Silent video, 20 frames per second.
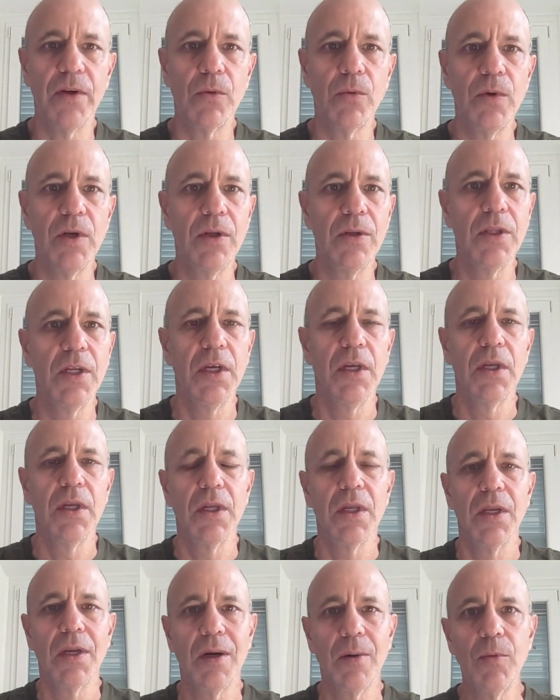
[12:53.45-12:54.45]
Well,
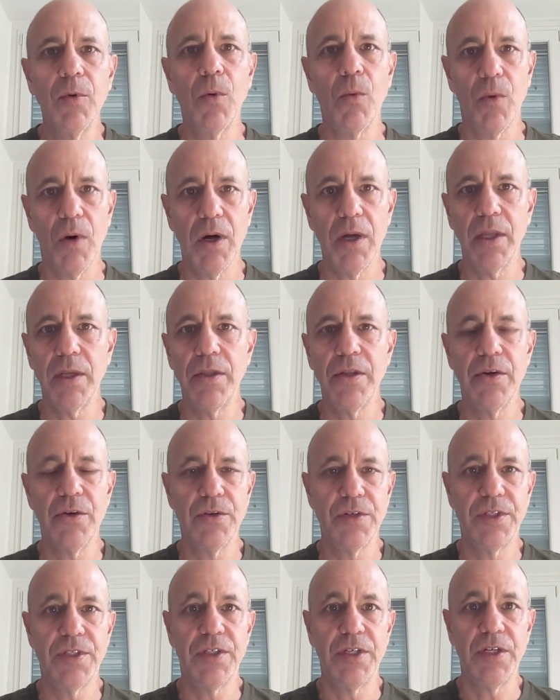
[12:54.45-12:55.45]
number 1,
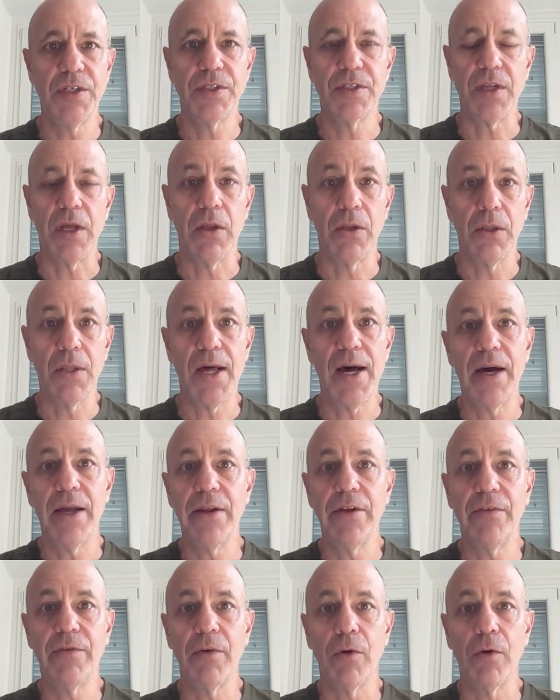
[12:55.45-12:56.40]
there's just a lot of